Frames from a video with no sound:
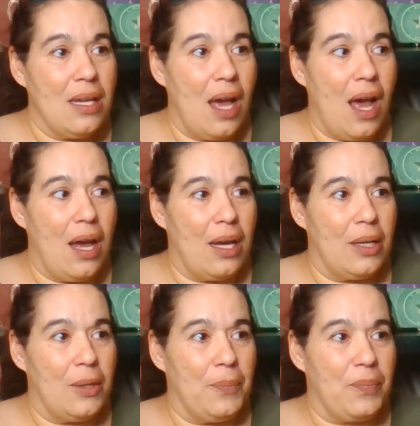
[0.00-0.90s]

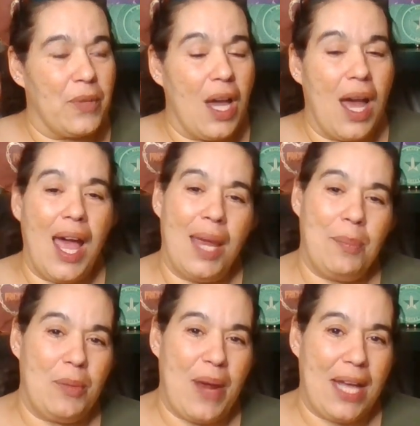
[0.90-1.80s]
hybrid
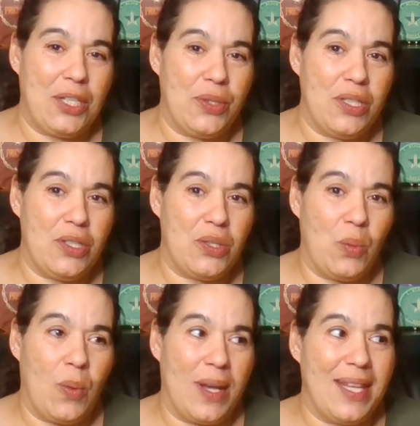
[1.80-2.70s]
mattress,
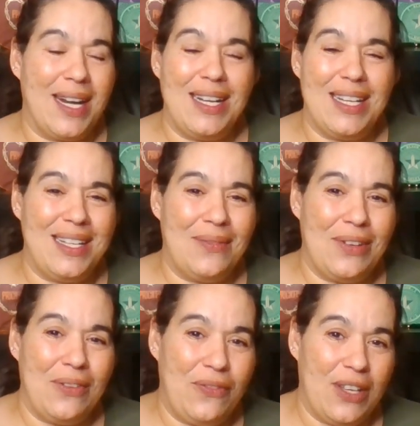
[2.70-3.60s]
one that I didn't even
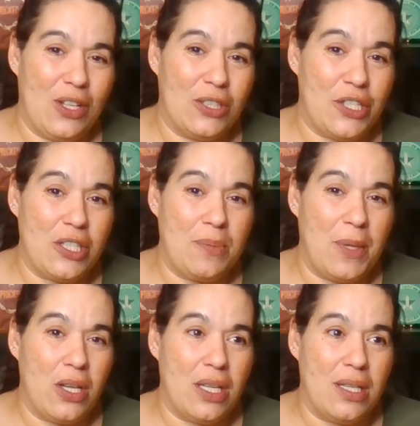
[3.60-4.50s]
feel, just
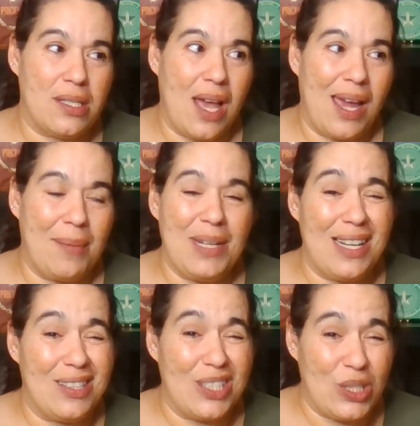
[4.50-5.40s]
because I'm not a
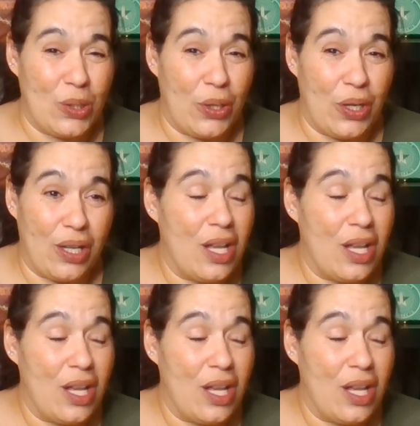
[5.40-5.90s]
little girl.